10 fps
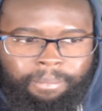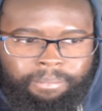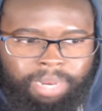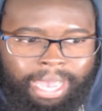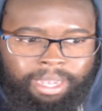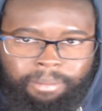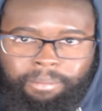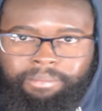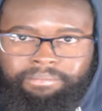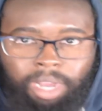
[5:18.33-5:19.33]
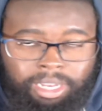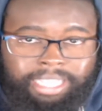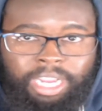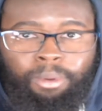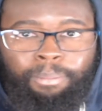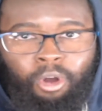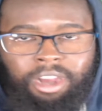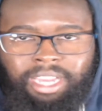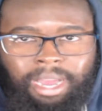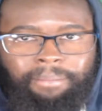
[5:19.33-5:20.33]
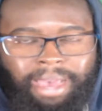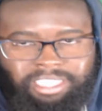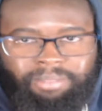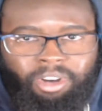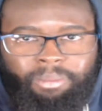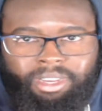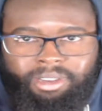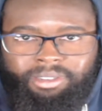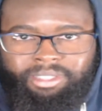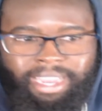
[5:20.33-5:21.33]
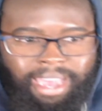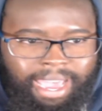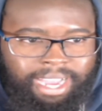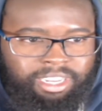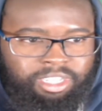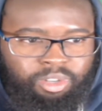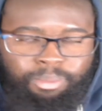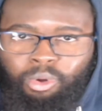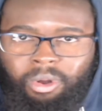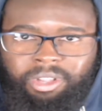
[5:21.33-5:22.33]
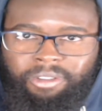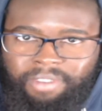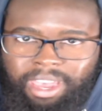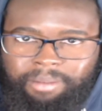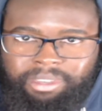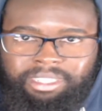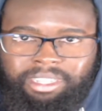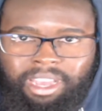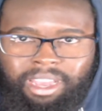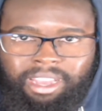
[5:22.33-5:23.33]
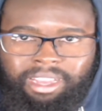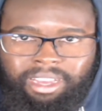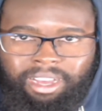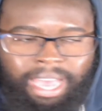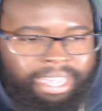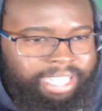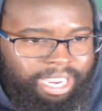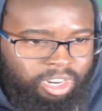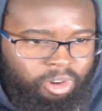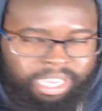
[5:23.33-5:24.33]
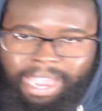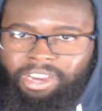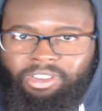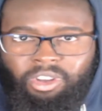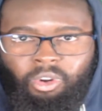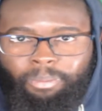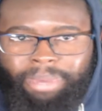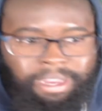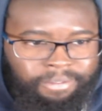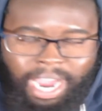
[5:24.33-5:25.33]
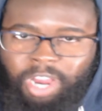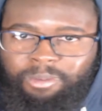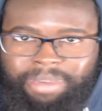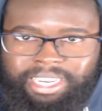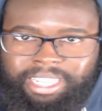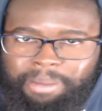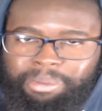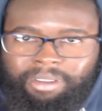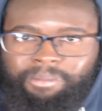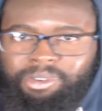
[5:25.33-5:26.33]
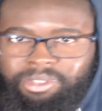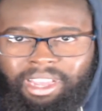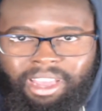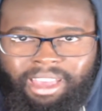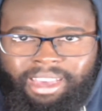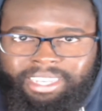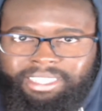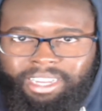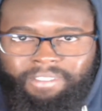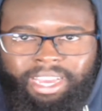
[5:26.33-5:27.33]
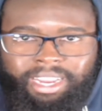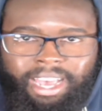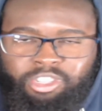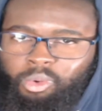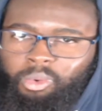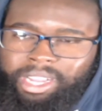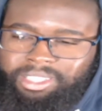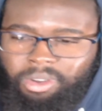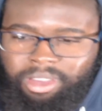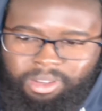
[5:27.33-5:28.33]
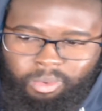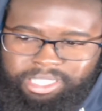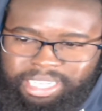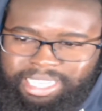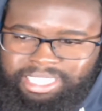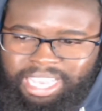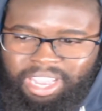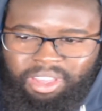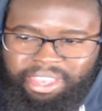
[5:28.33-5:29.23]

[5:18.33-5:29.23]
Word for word: like uh, like they were part-time basketball players. They had to support their families. Like they literally had to go be firemen and plumbers and stuff like that. So what so what JJ said